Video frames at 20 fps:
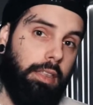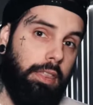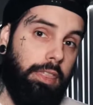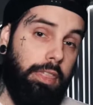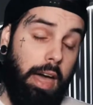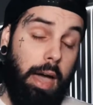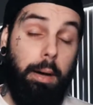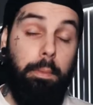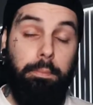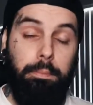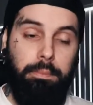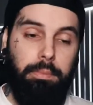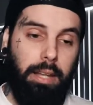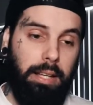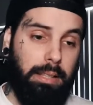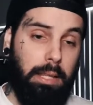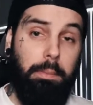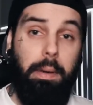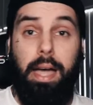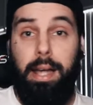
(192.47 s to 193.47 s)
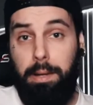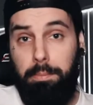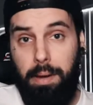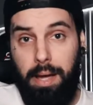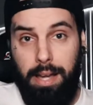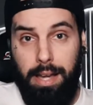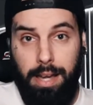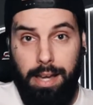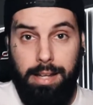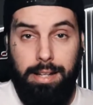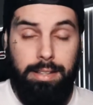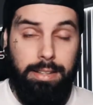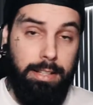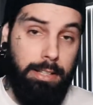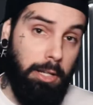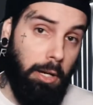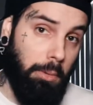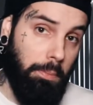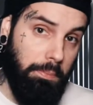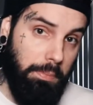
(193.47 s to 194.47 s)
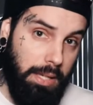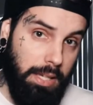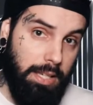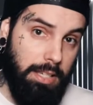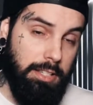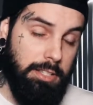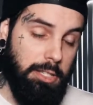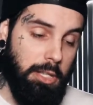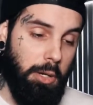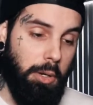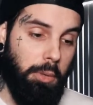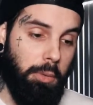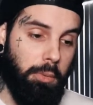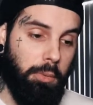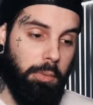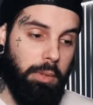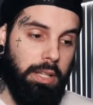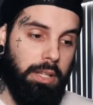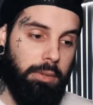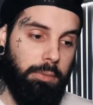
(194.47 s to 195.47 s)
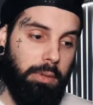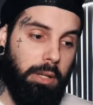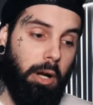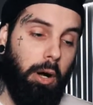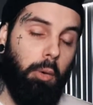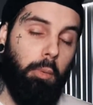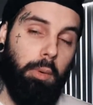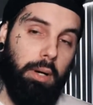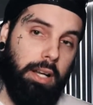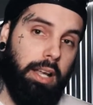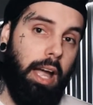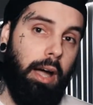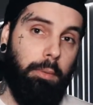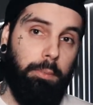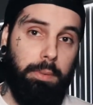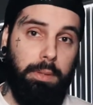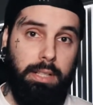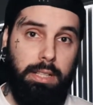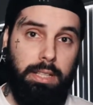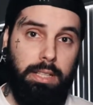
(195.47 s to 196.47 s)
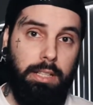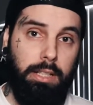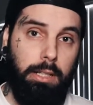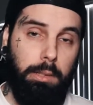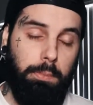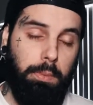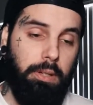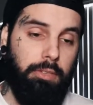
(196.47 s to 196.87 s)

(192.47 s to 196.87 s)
them like the back of my hand, and they know me, so we all work out pretty good.